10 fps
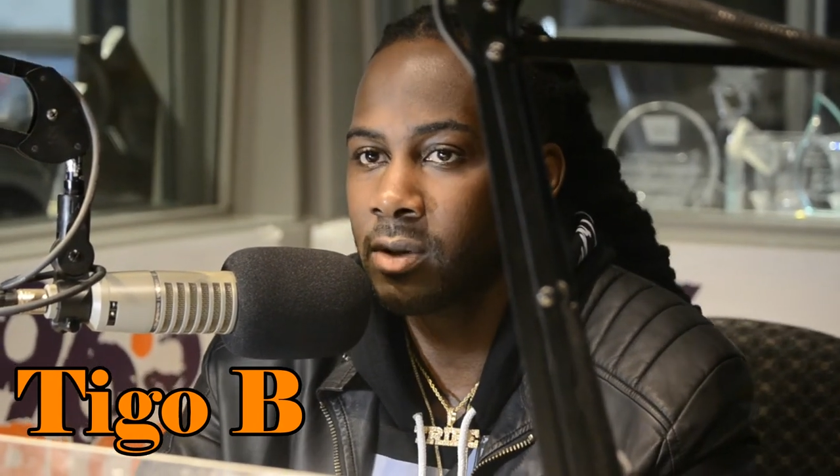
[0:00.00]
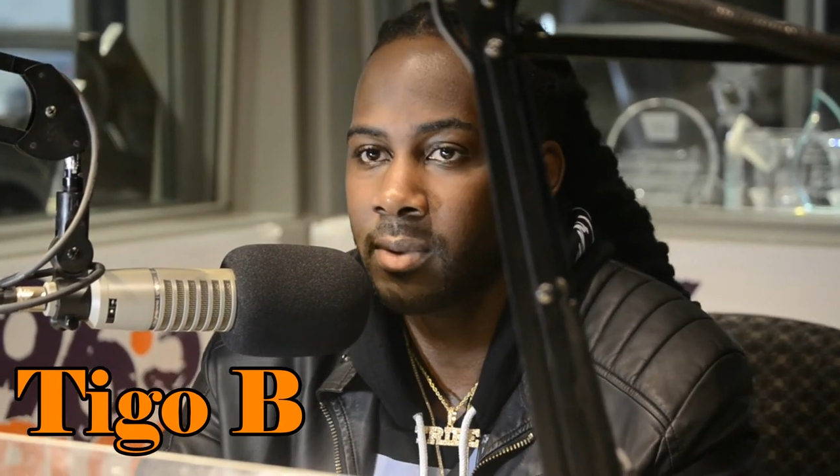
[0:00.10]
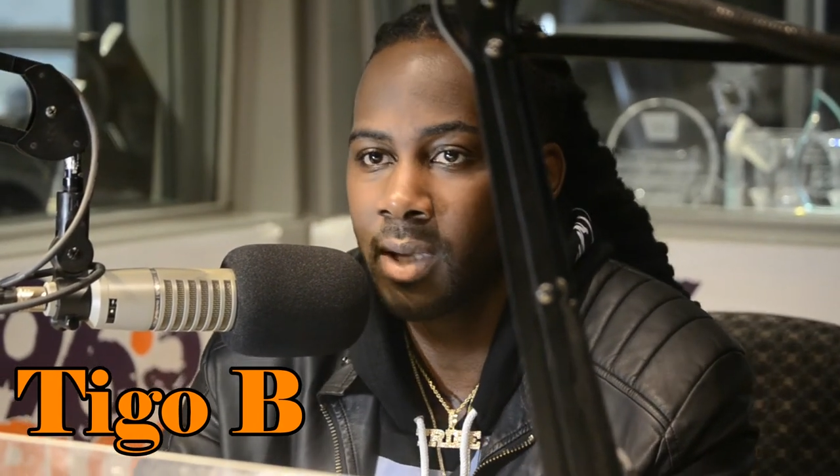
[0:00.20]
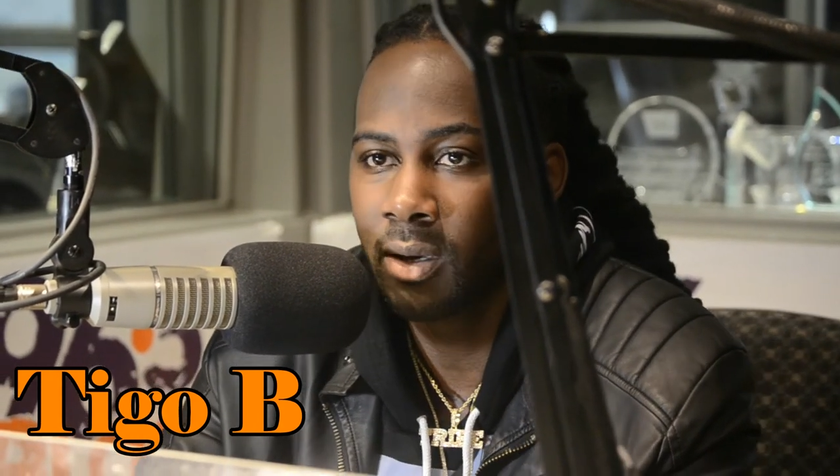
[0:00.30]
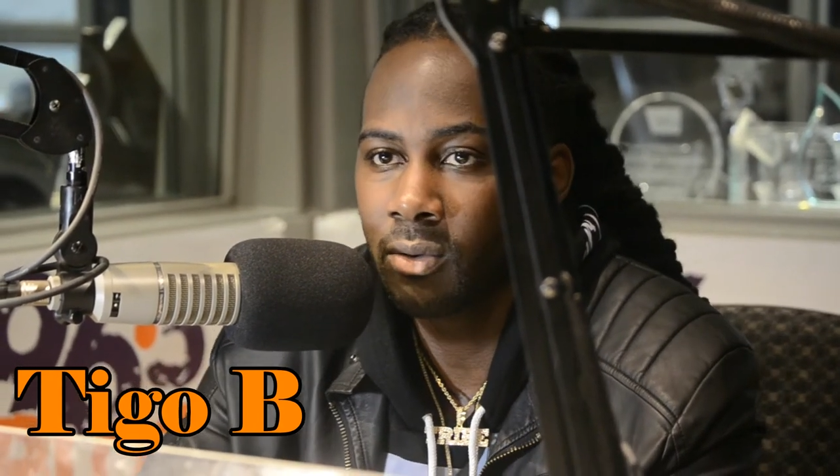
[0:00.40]

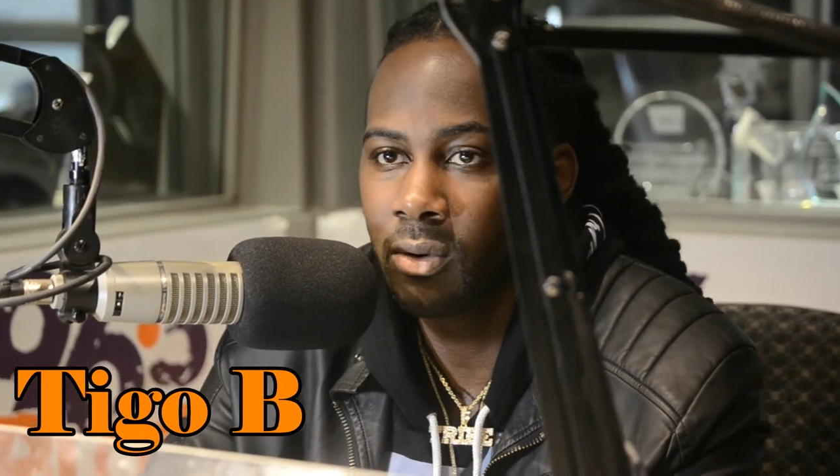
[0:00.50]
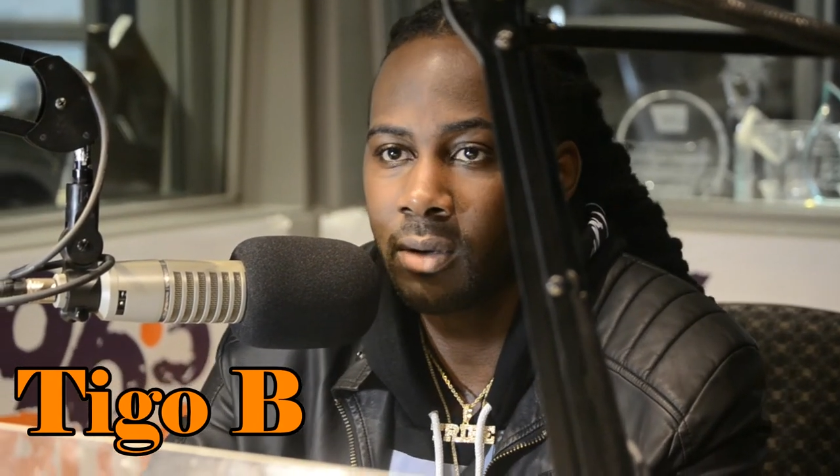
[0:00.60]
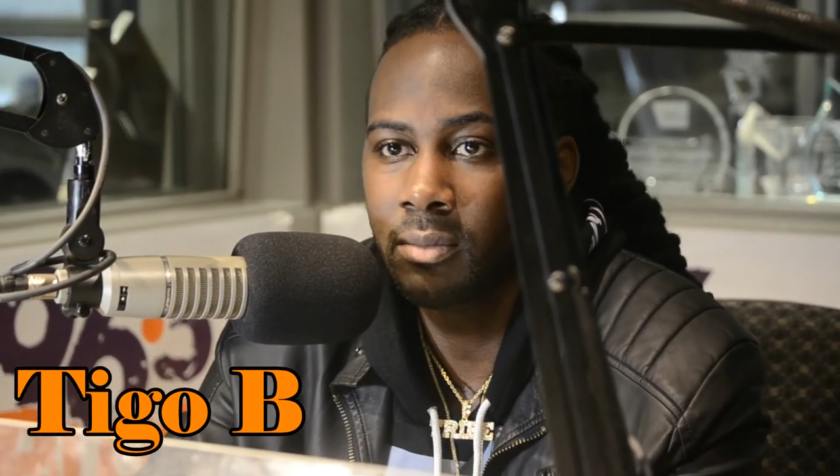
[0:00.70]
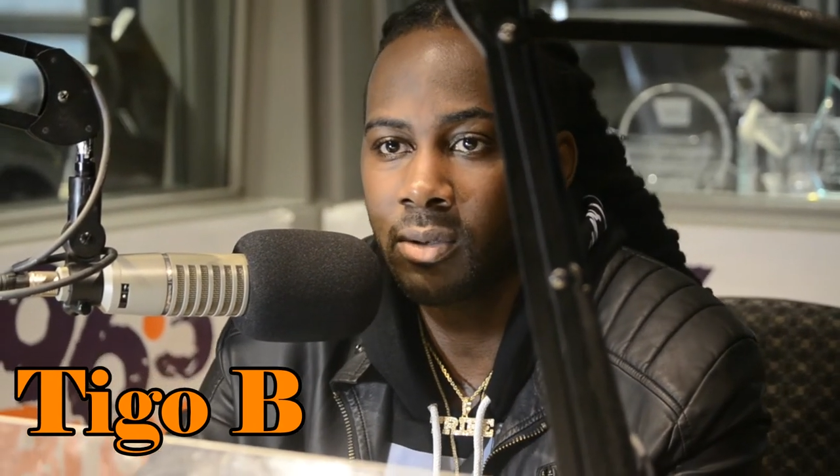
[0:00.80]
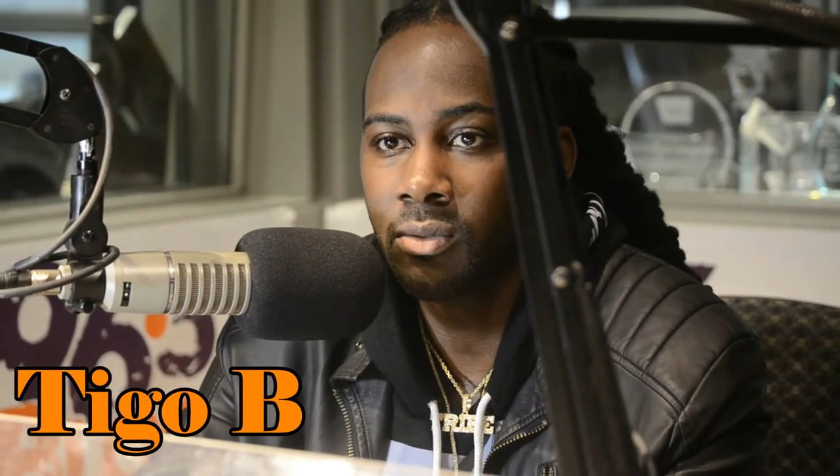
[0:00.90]
but they don't want
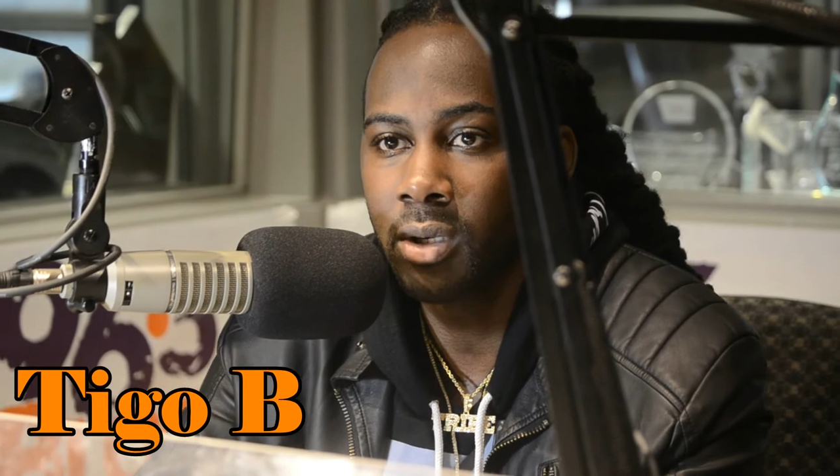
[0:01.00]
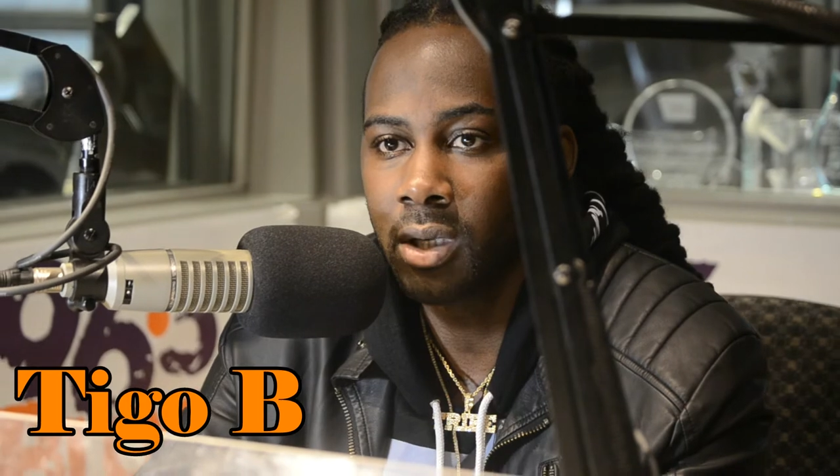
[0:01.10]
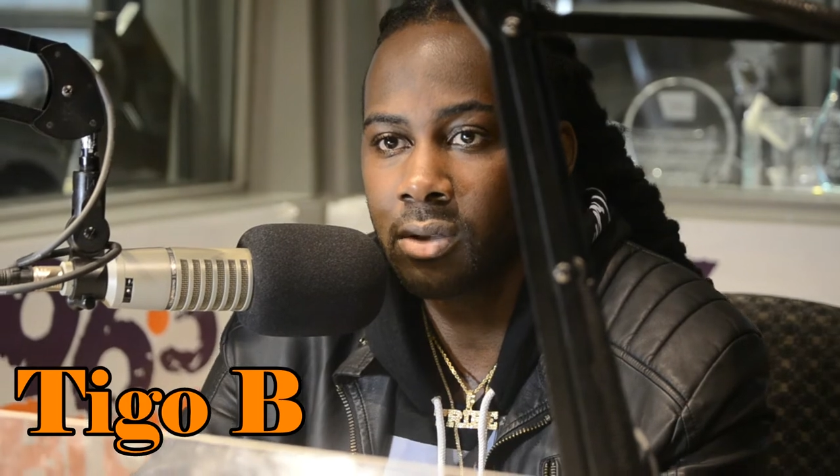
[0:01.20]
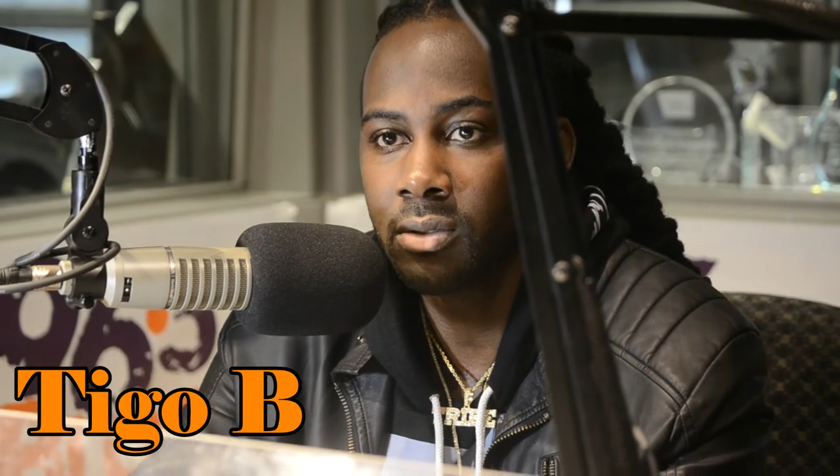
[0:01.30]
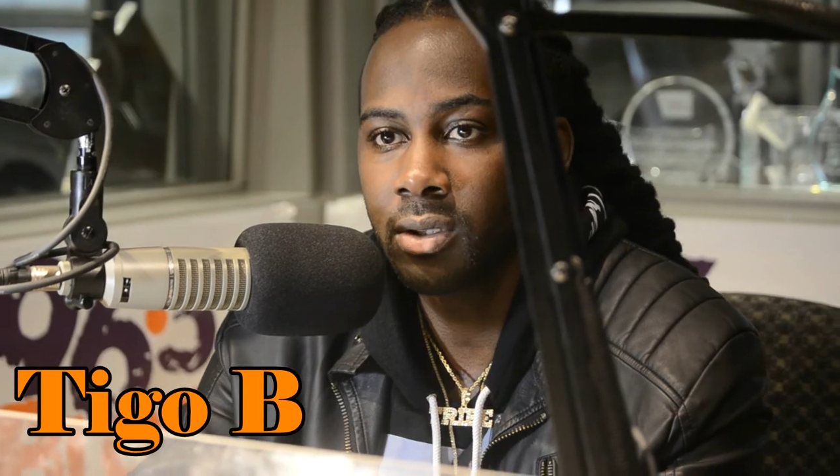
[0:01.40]
to be
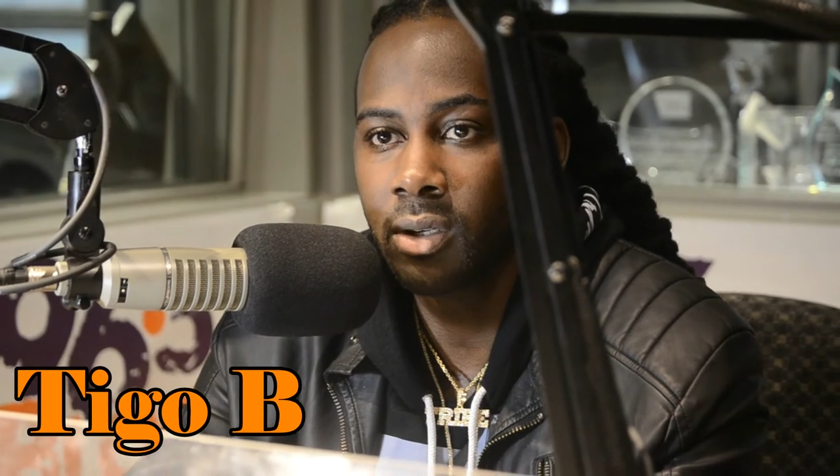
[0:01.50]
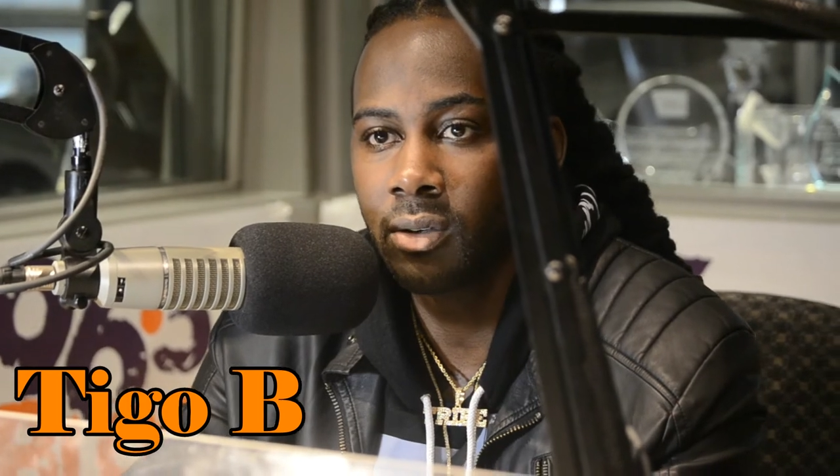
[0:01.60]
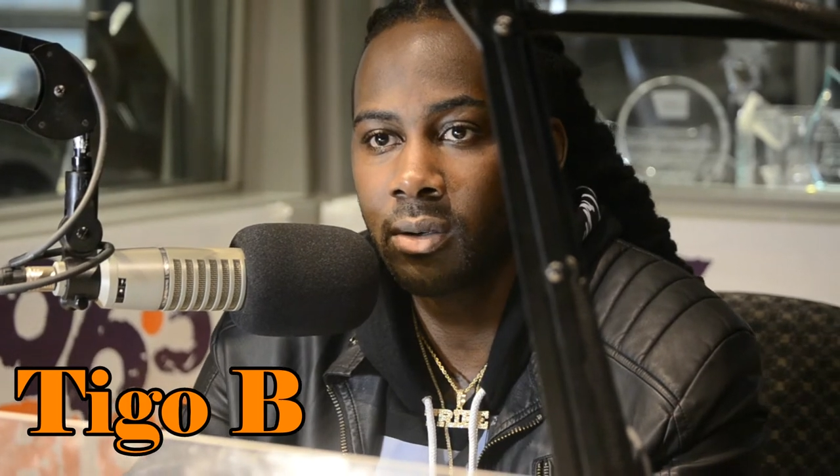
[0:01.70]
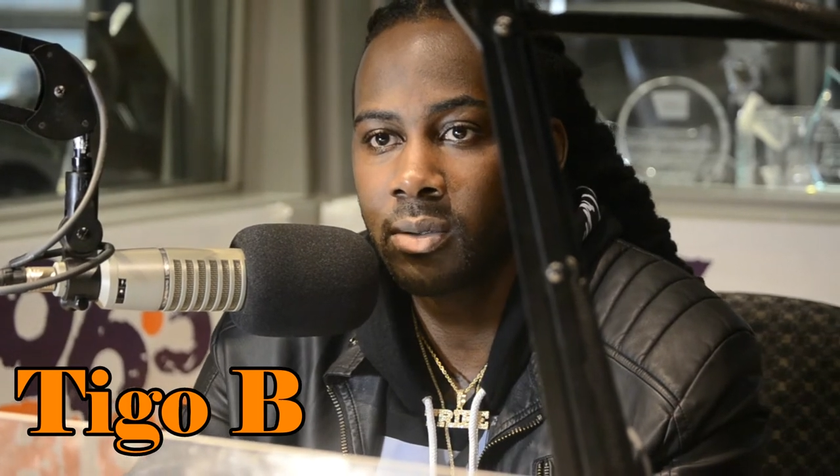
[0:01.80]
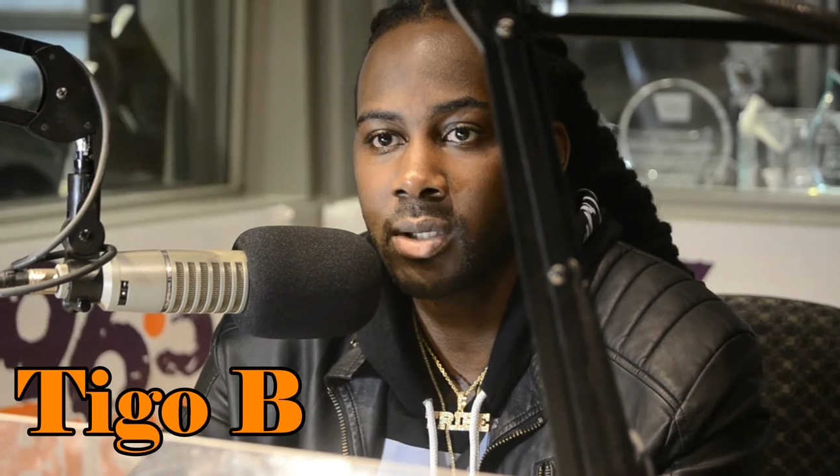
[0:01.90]
rich. You dig
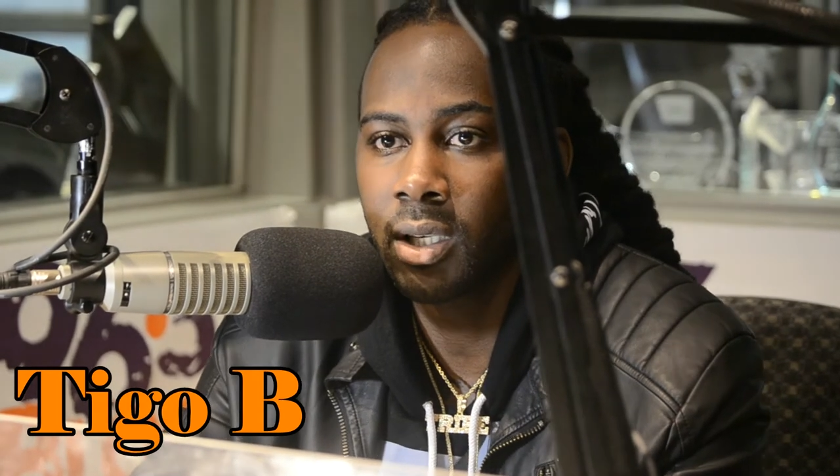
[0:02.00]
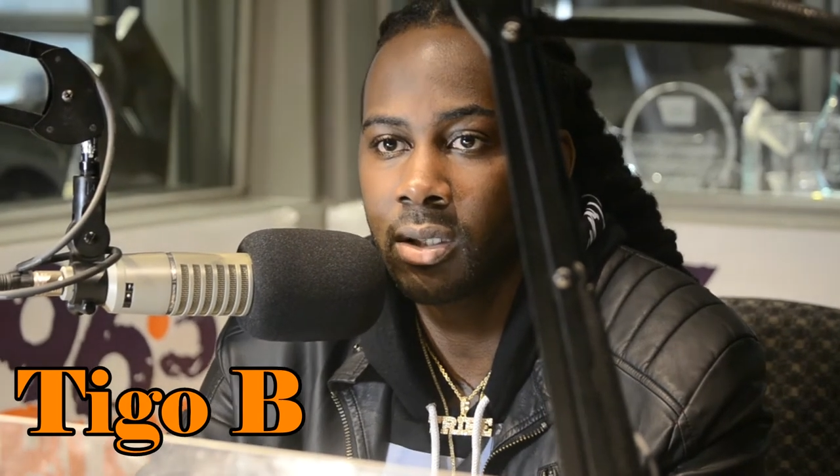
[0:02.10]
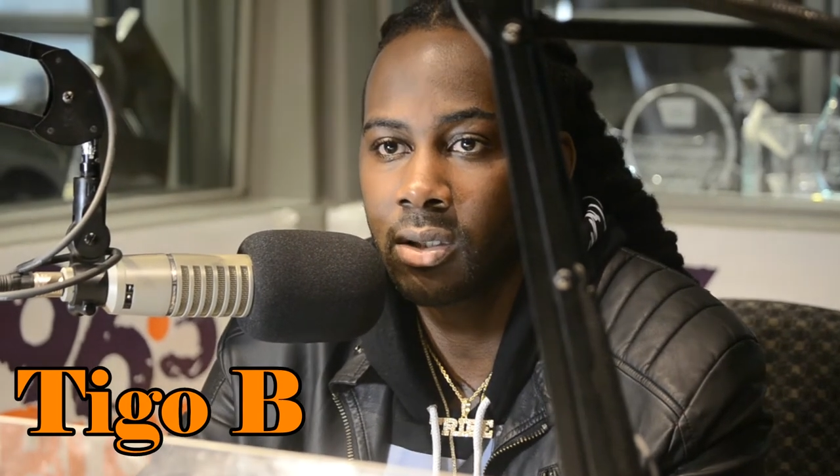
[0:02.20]
what I'm saying?